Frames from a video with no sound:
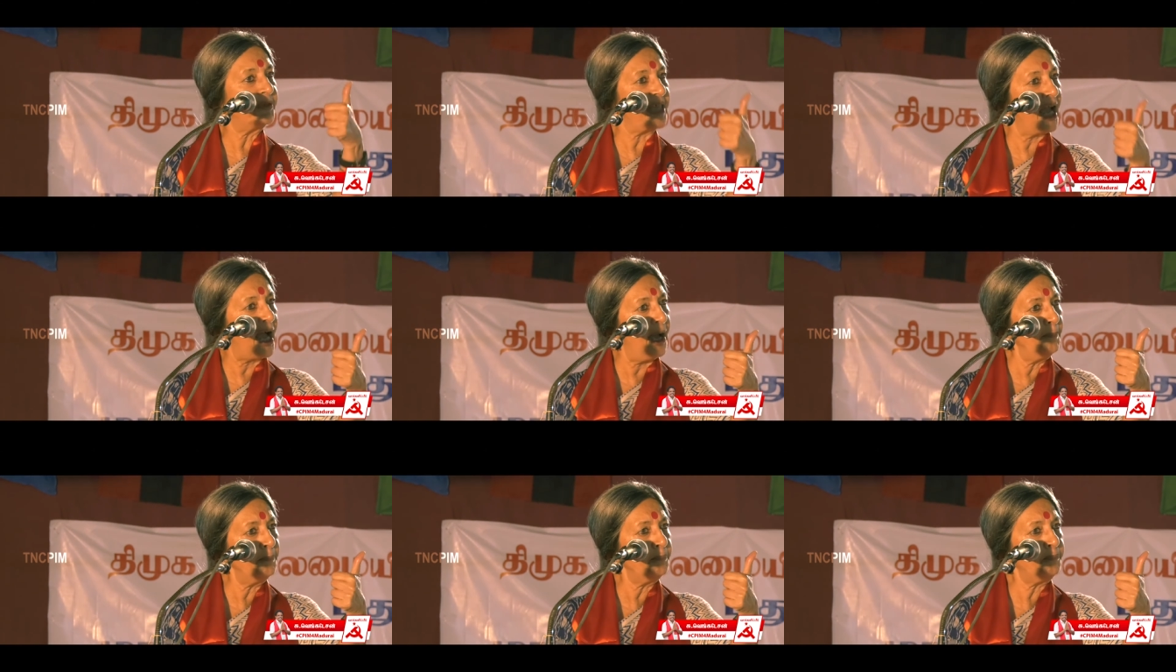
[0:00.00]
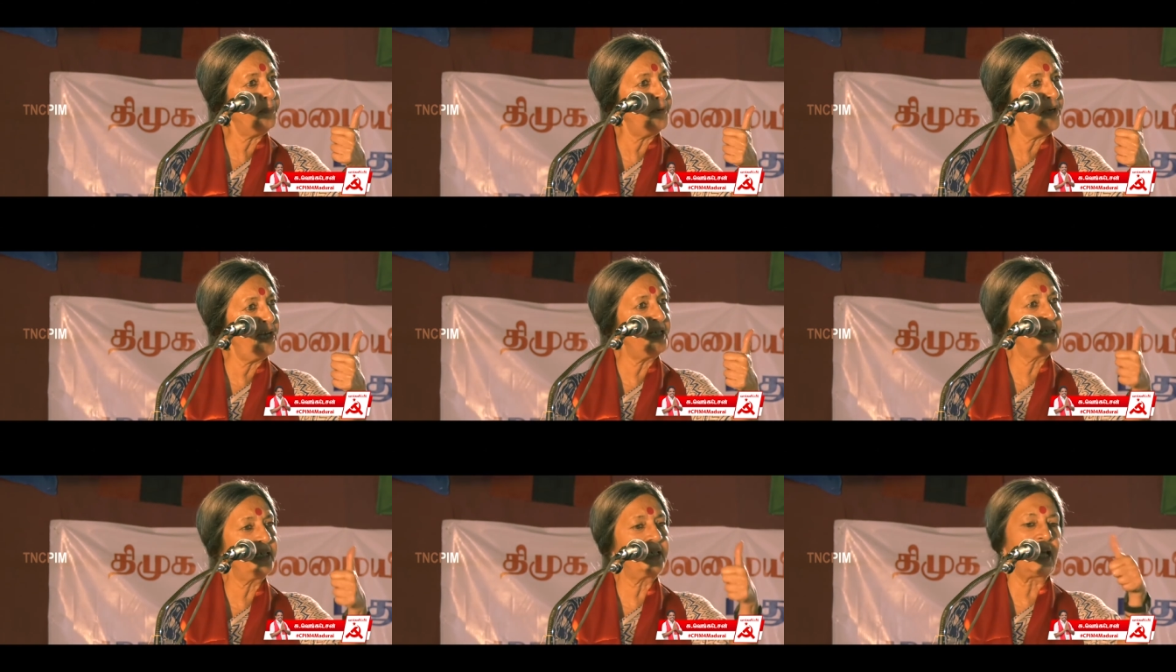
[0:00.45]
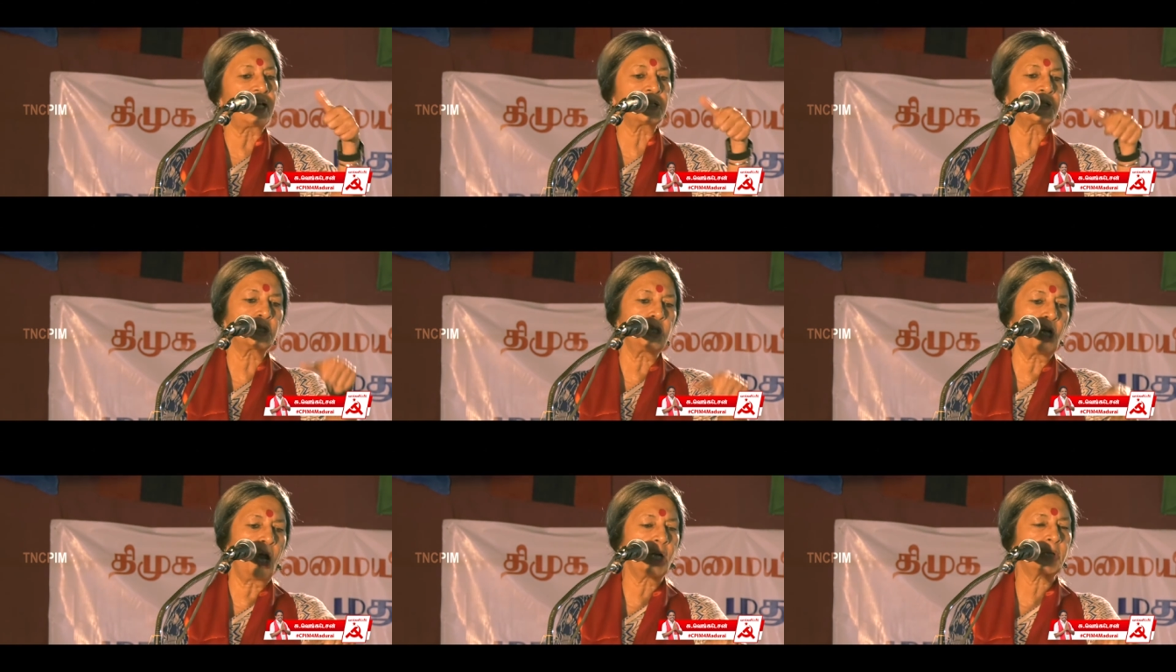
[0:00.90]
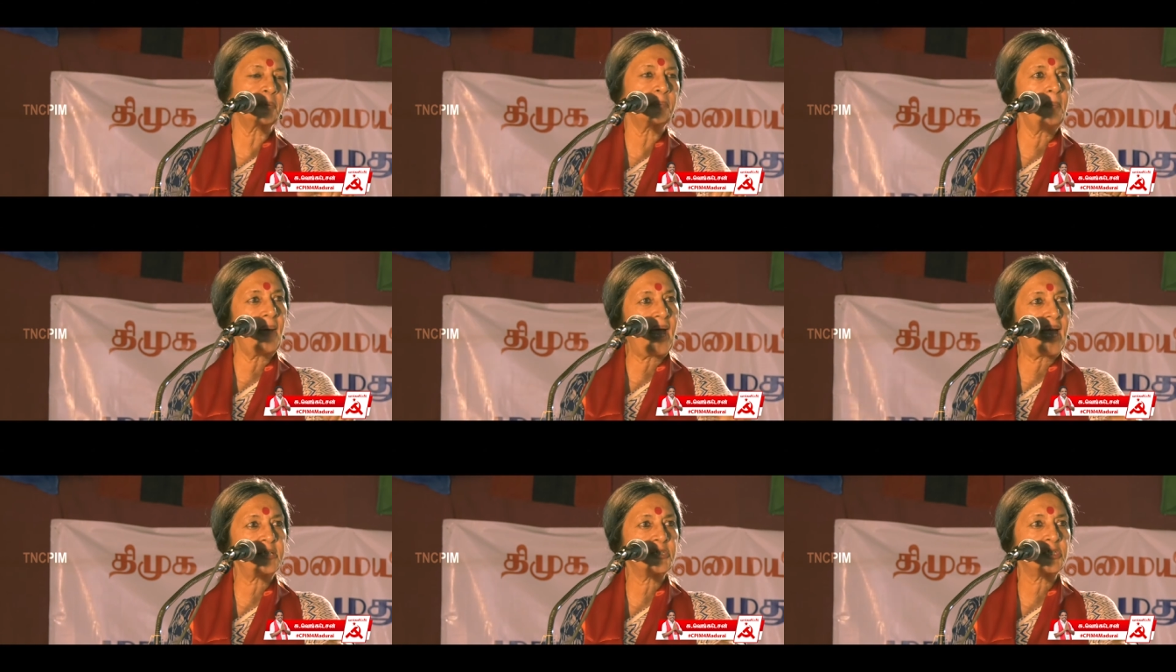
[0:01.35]
thumbprint does not
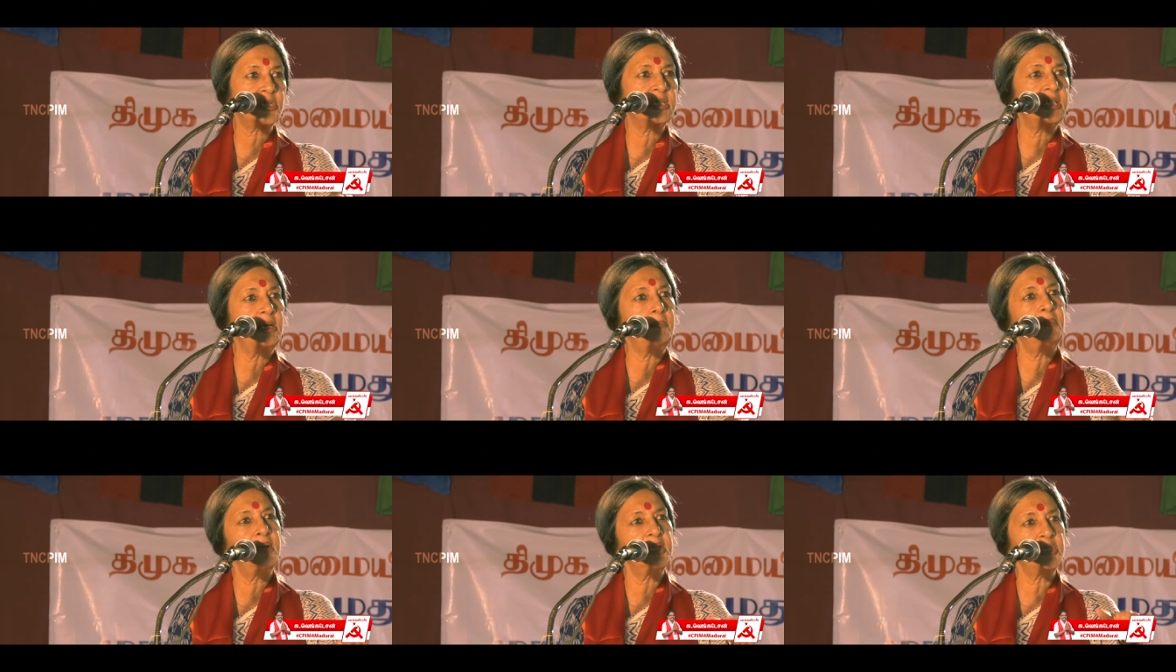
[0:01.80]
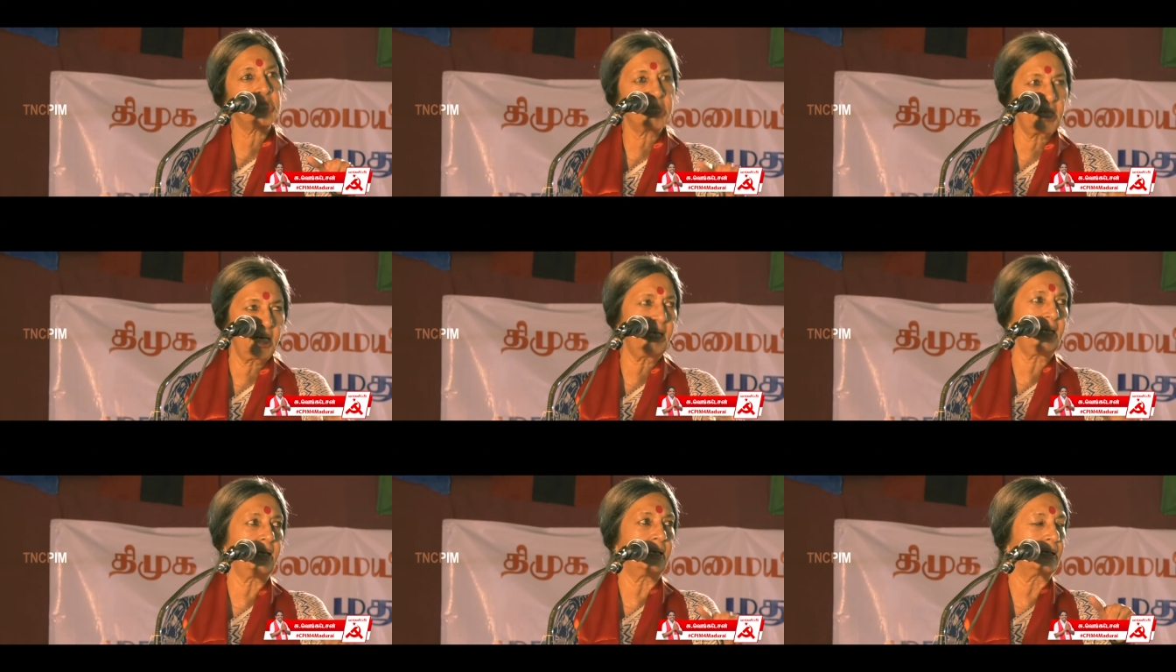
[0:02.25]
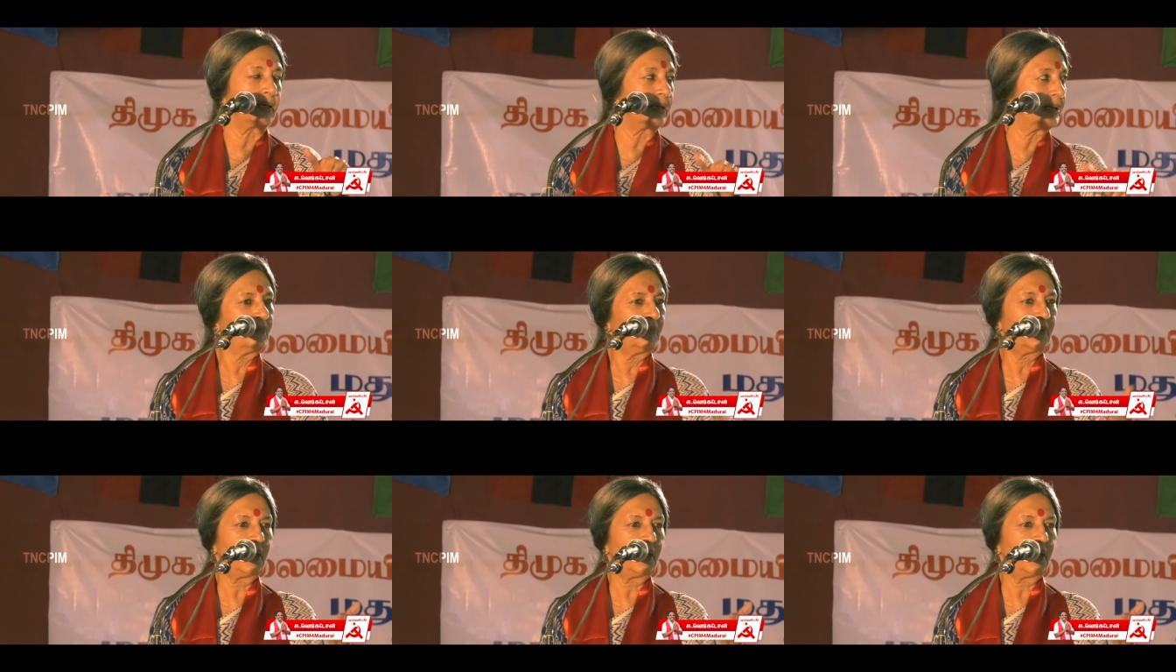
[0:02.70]
match the machine,